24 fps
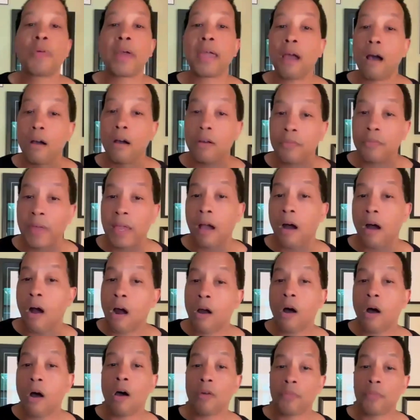they
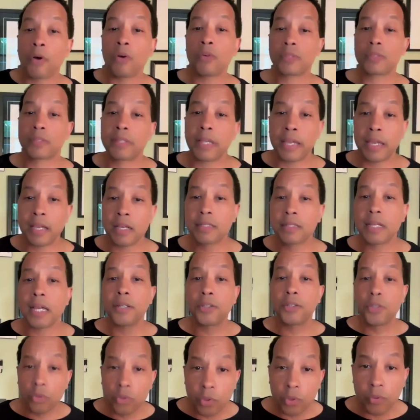are all those things. They
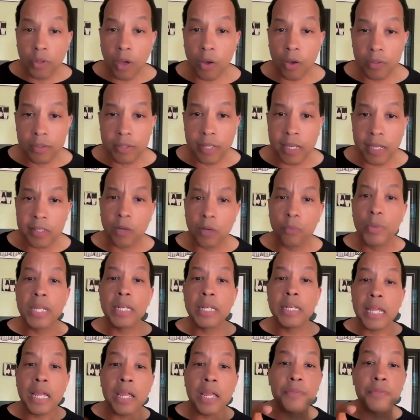do those things, and we
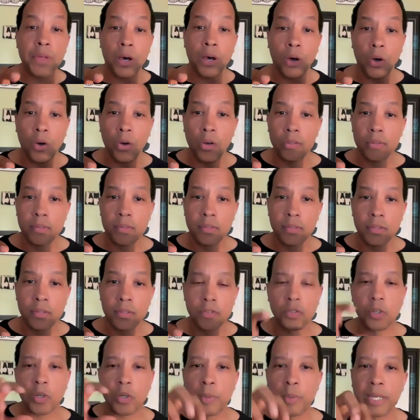need those
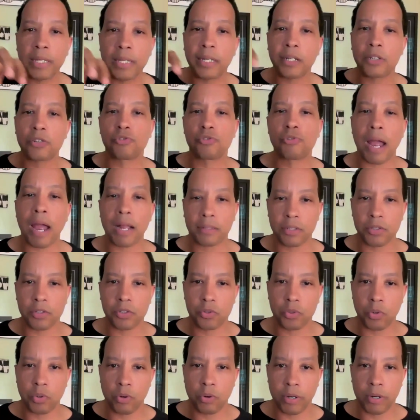so that we can extract the
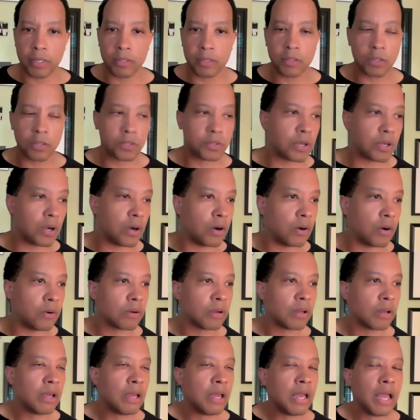stories.
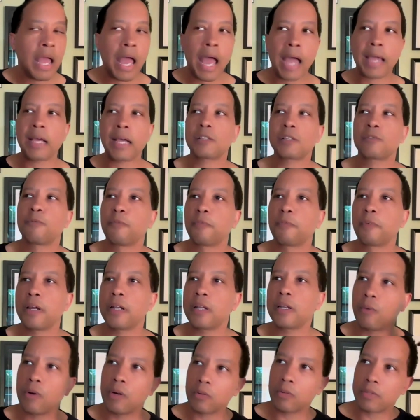So I guess for
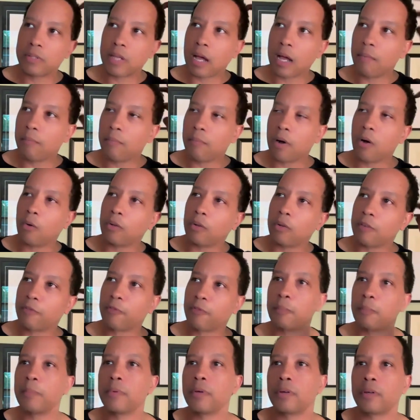anyone who's not wholly
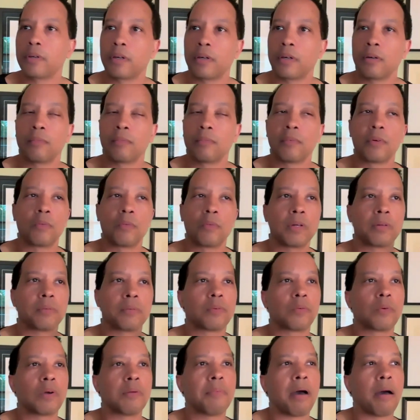familiar
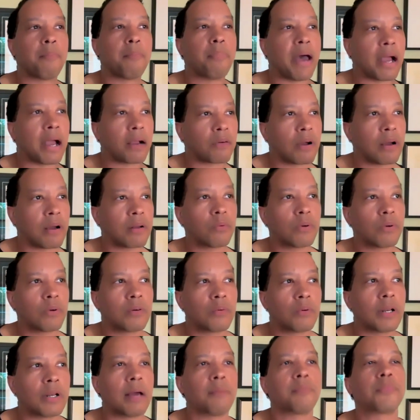with my background,
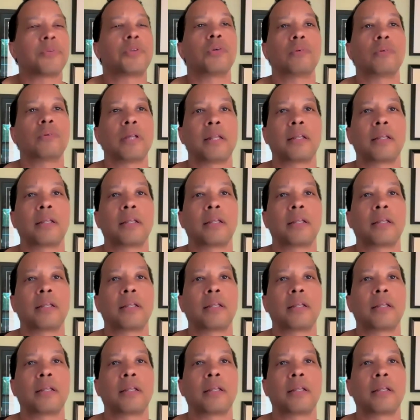what I'm doing